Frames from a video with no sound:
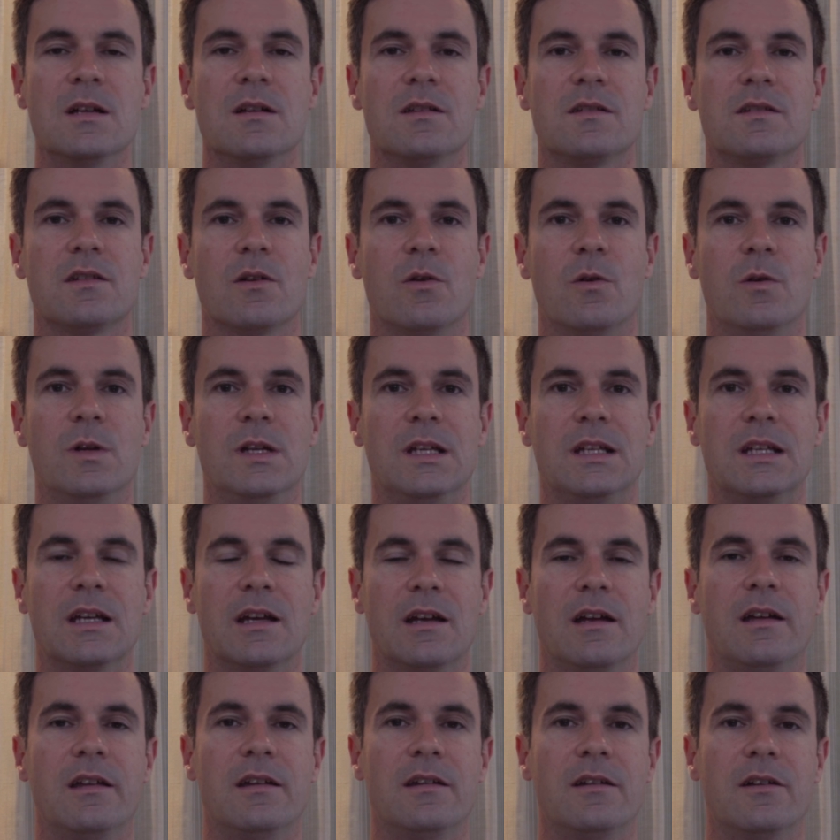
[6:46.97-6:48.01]
So you
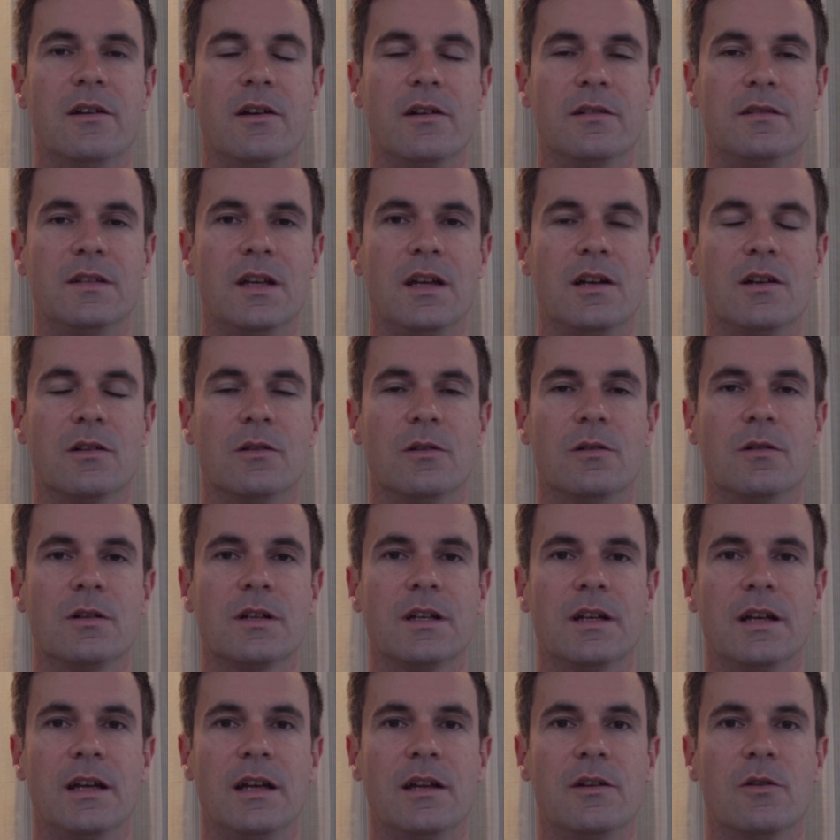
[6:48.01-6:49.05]
can uh, take a
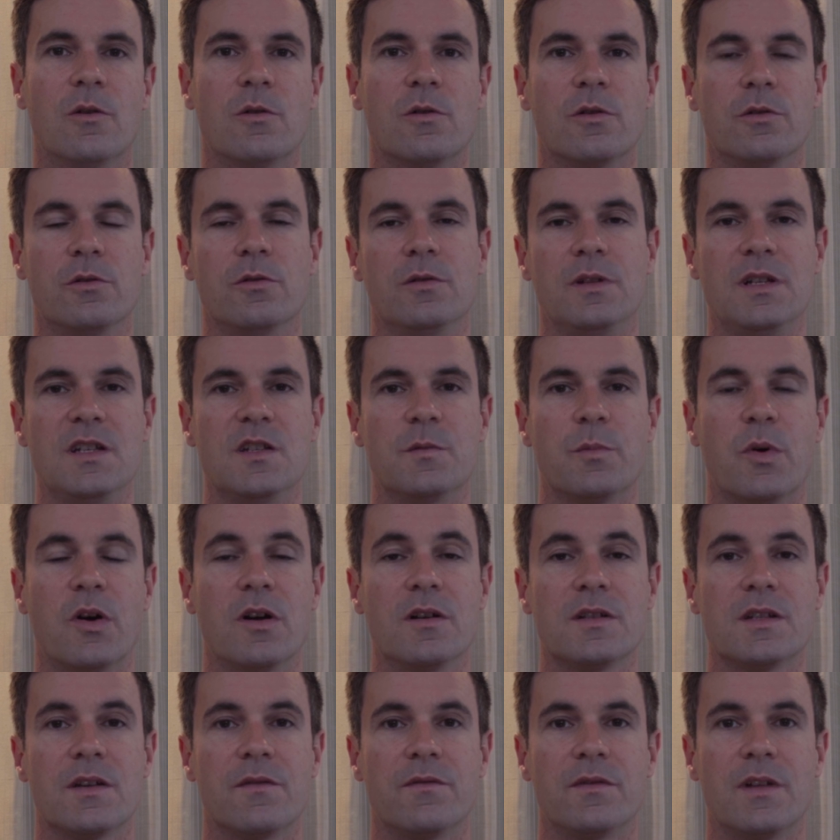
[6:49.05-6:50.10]
look and order these
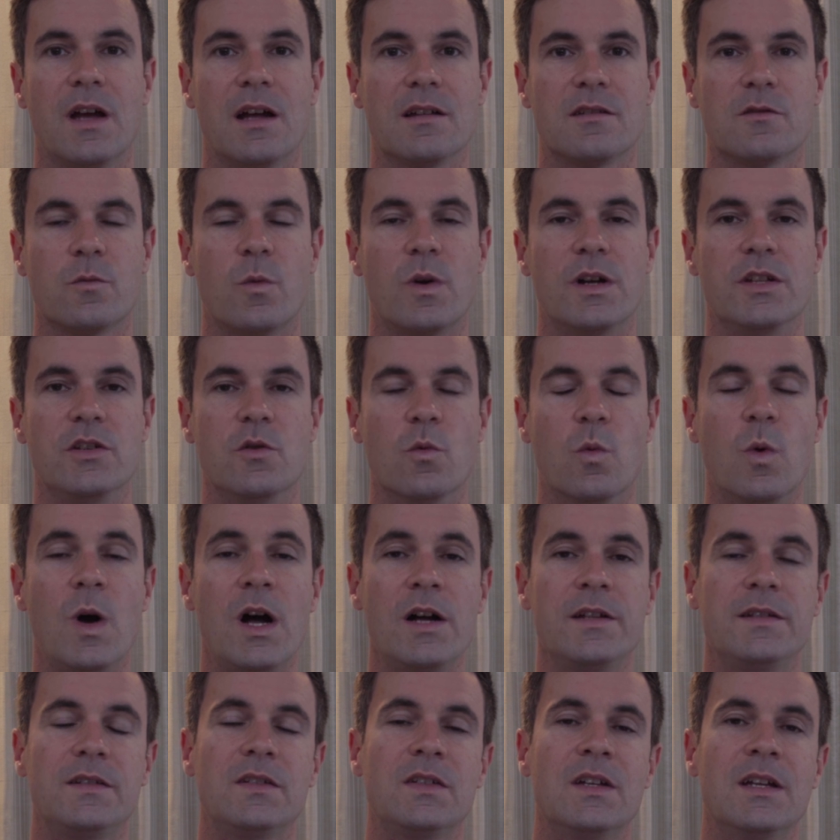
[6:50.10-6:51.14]
parts if that's what you
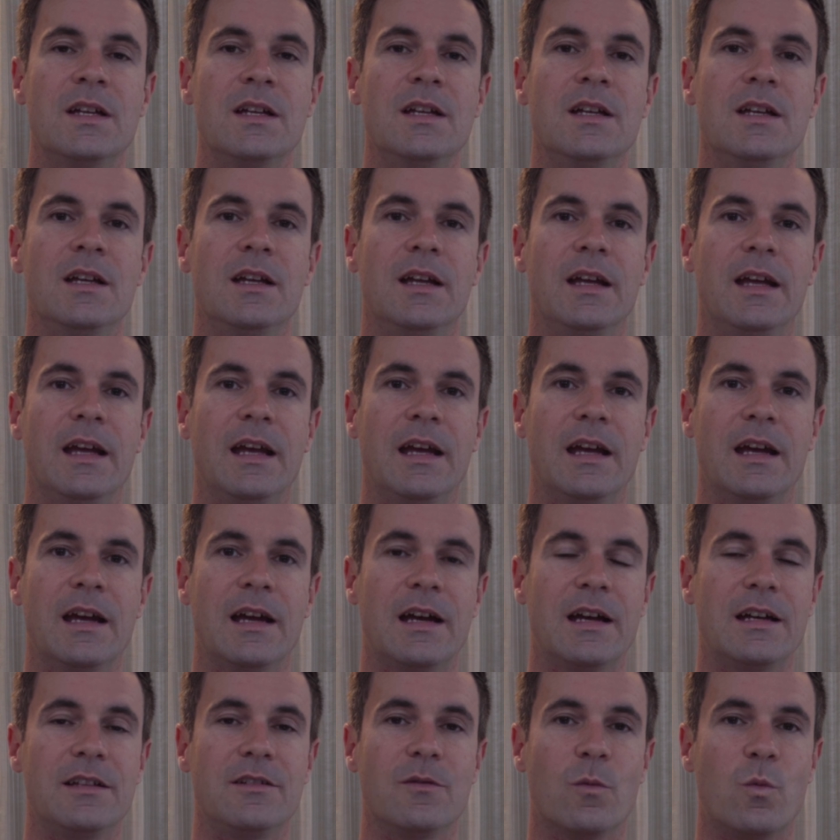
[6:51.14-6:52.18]
want.
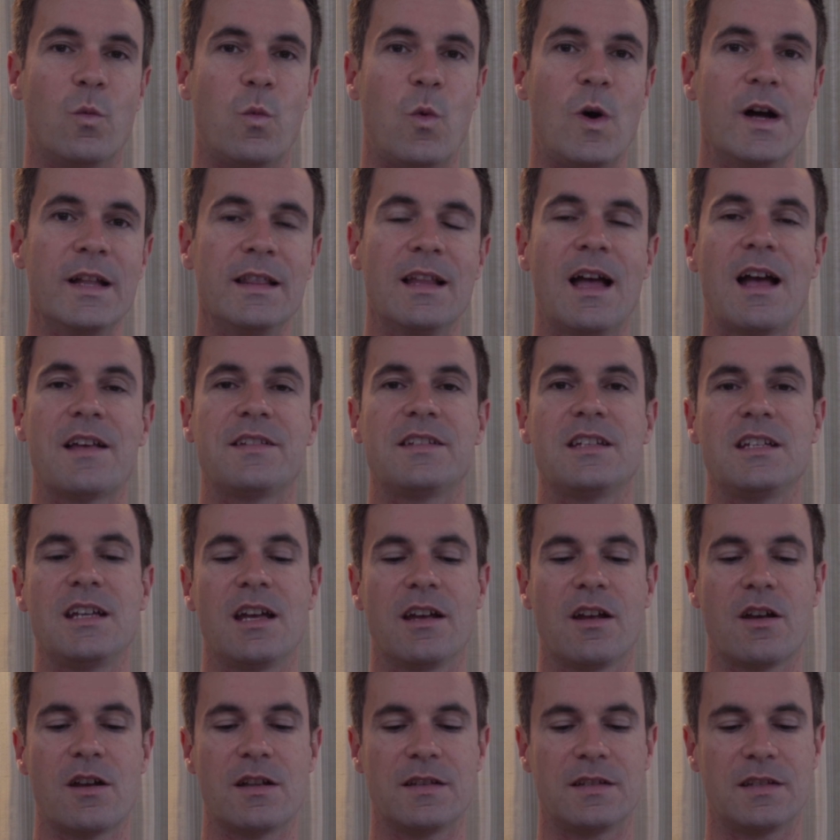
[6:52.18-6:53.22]
And one last thing
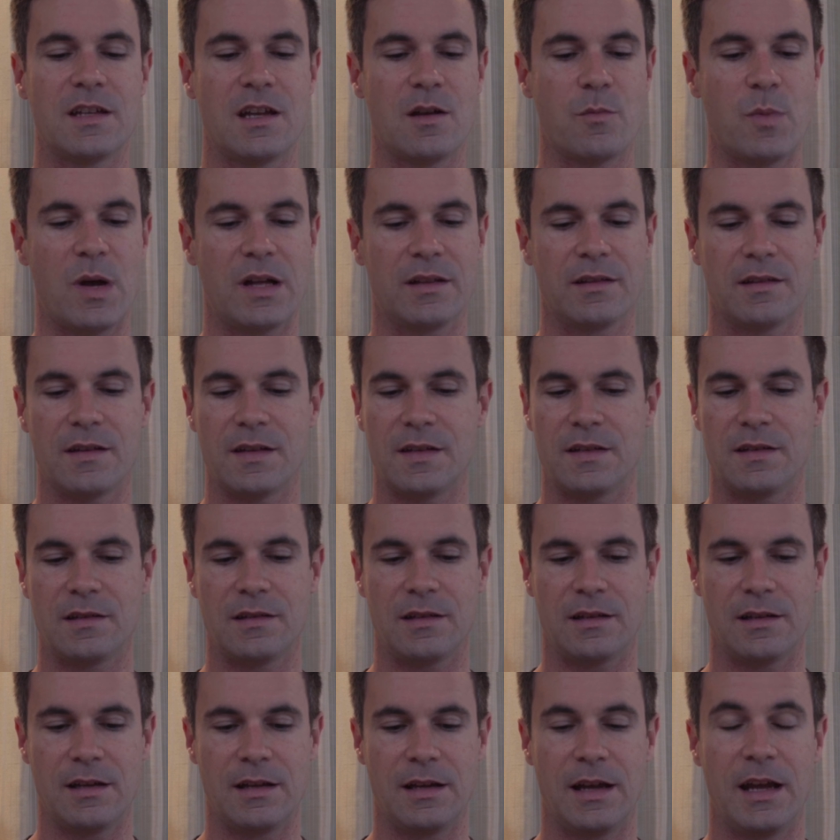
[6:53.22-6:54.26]
I'm gonna say about
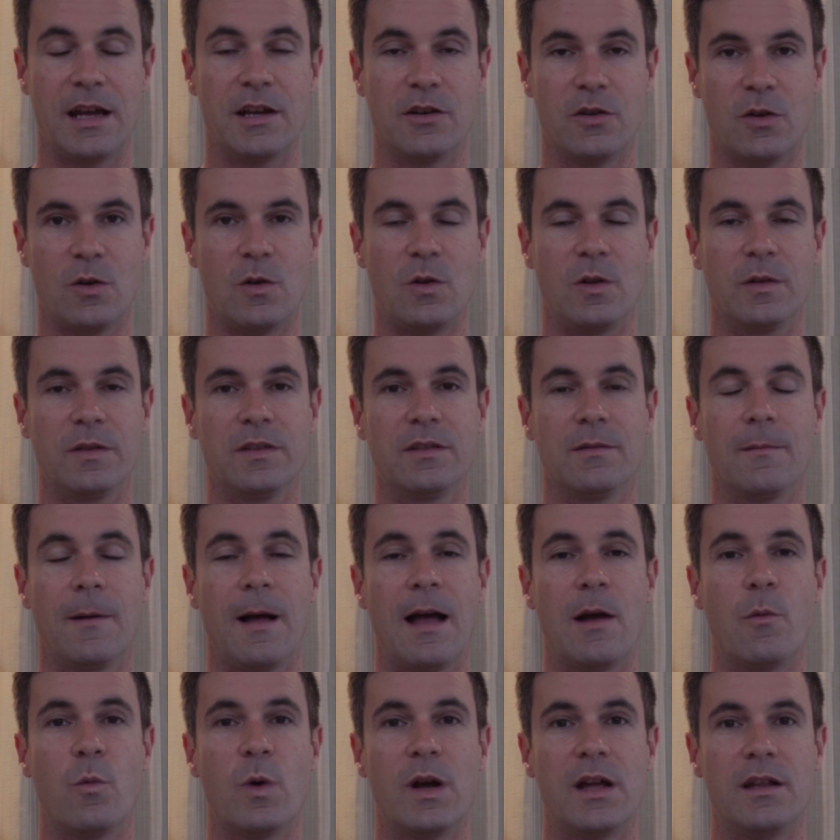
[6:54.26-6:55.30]
this handle,
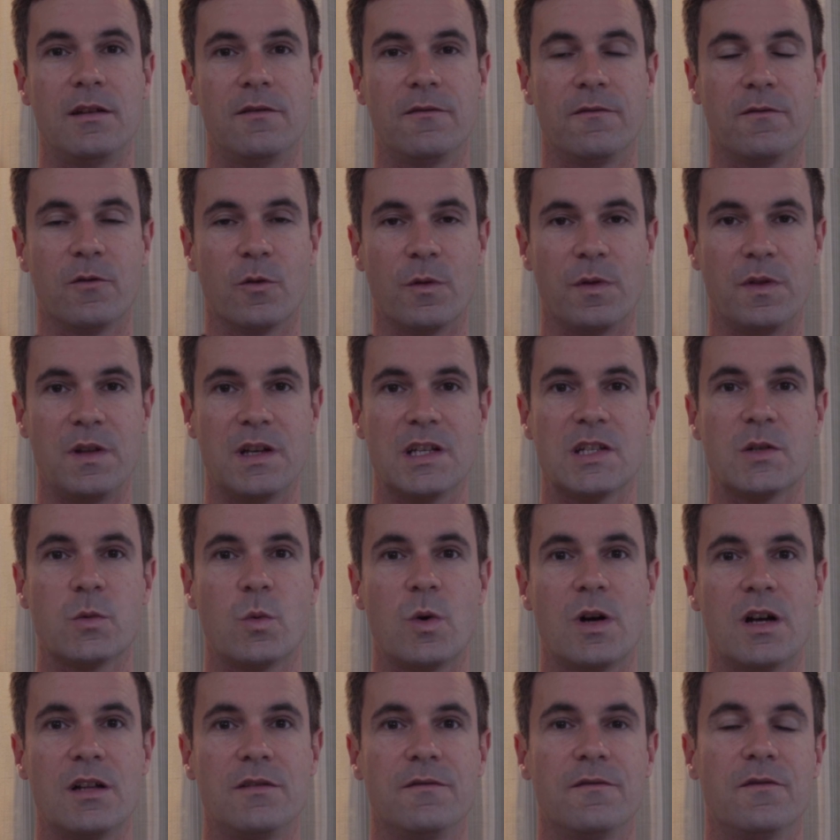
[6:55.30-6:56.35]
I went for this
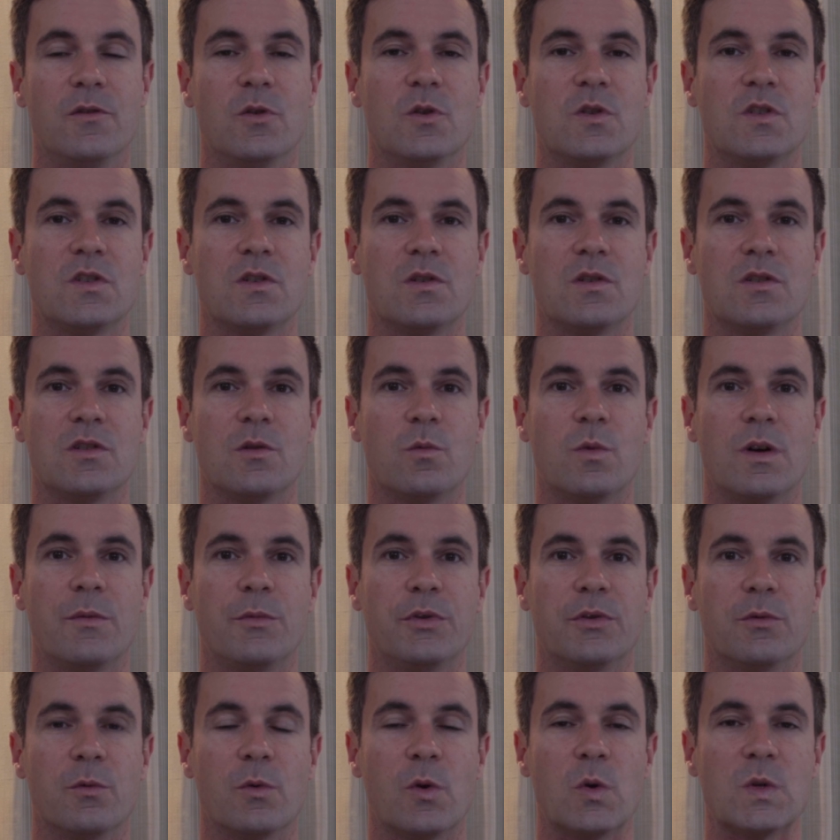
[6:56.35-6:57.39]
one versus the one
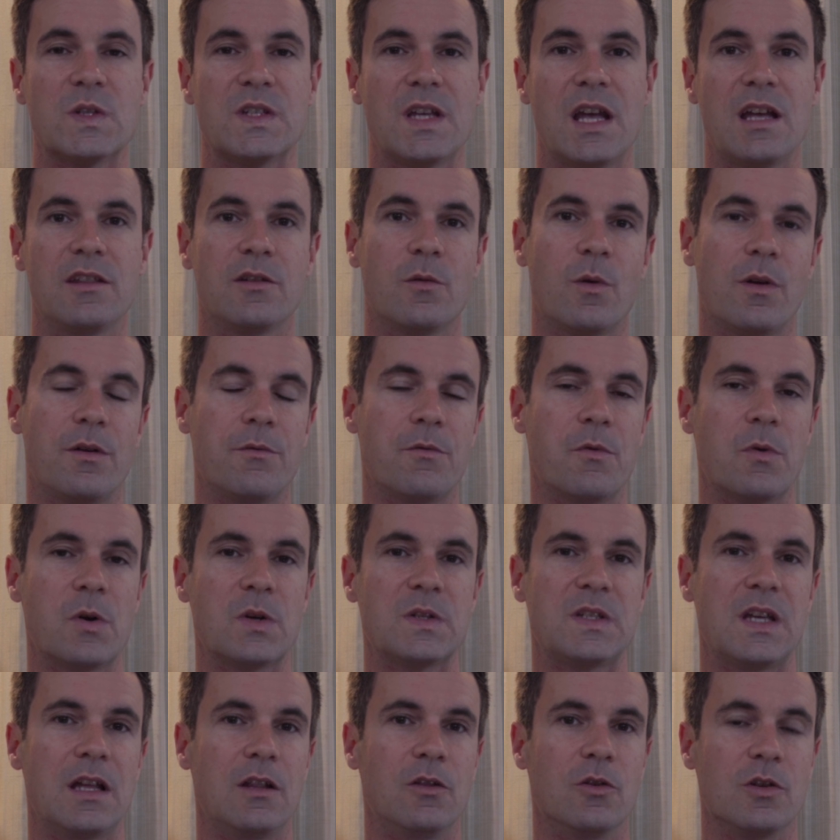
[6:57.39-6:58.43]
with the rosette. The one with the
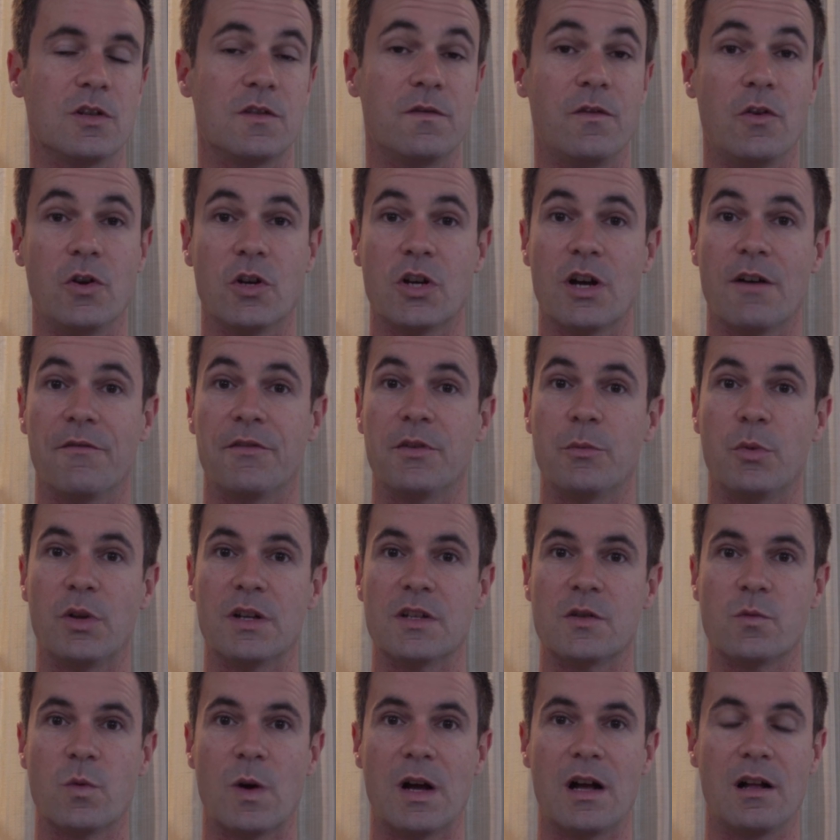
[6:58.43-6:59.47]
rosette looks very comfortable
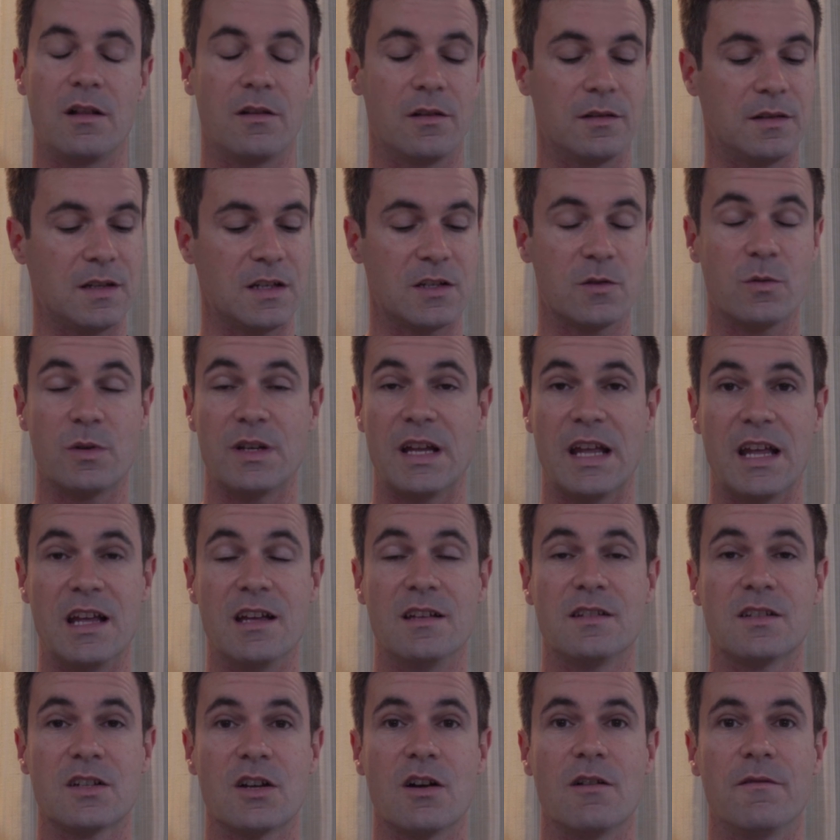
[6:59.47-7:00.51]
as well. this one
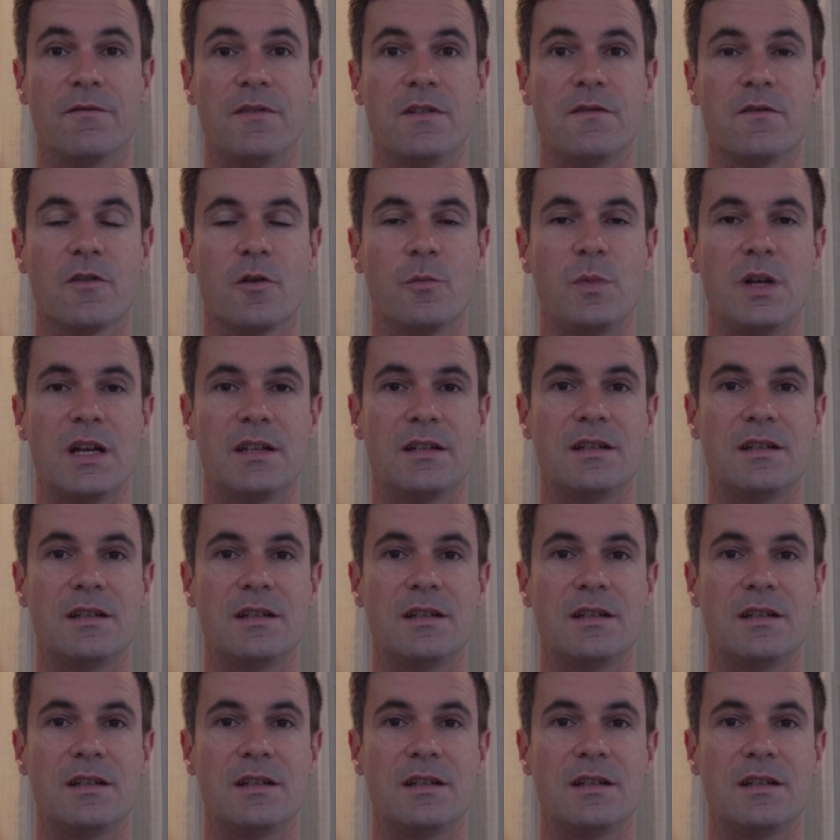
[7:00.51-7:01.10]
is comfy for me.